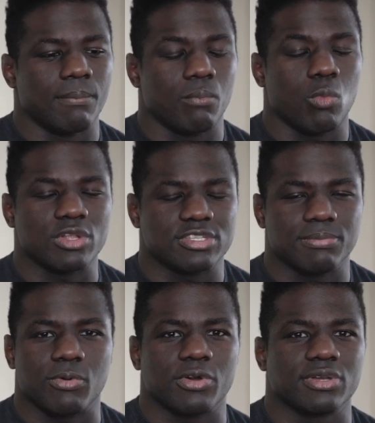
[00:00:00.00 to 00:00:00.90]
what's
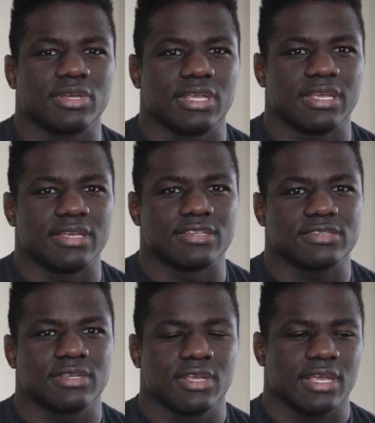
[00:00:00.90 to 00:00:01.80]
important
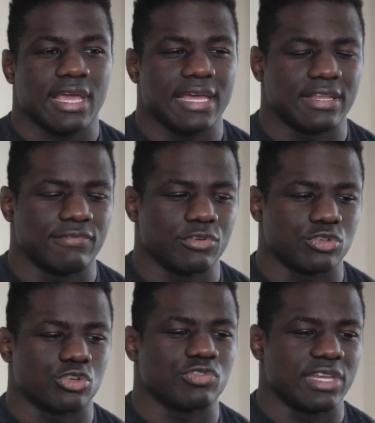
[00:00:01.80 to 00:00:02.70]
is kind of you're
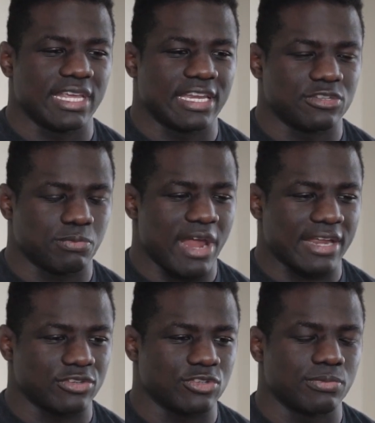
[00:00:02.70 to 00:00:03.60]
treating it as
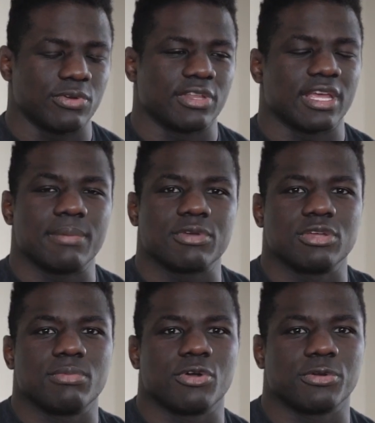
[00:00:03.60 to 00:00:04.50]
practice. You're building up
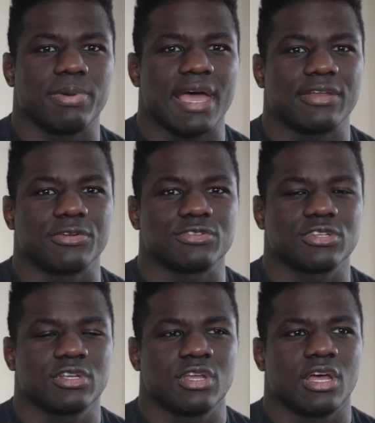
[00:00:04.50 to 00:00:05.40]
good motor
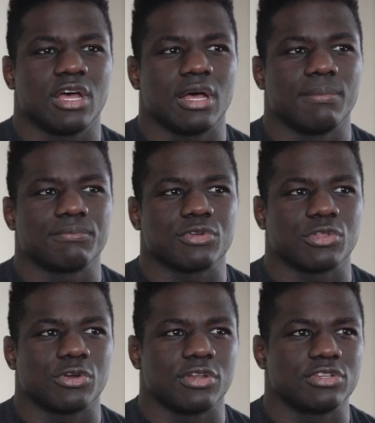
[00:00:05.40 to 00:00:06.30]
patterns. You're
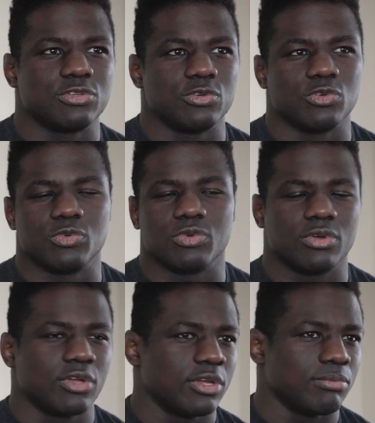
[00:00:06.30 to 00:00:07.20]
learning to
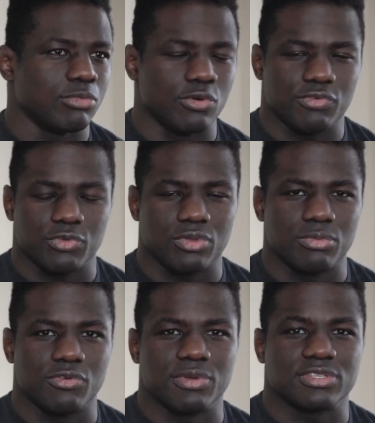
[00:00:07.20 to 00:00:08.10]
move through the
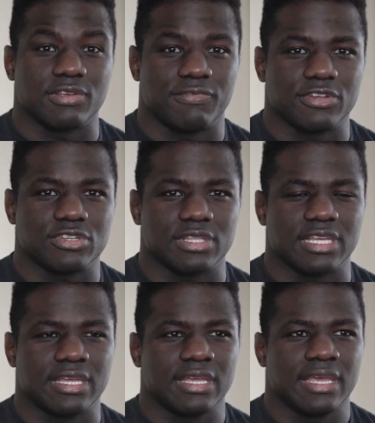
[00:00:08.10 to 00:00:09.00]
movements
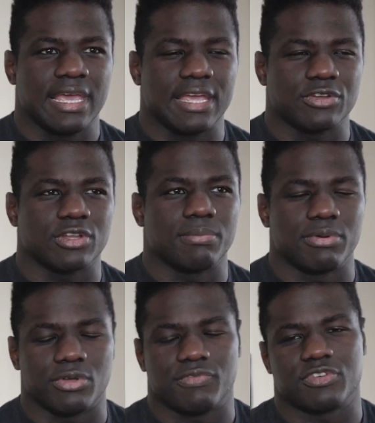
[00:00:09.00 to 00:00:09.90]
efficiently, and you're going to
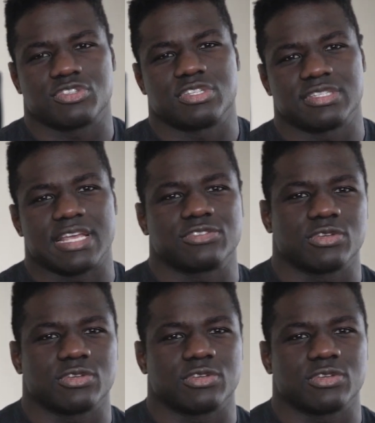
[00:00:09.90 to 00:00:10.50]
build efficiencies as you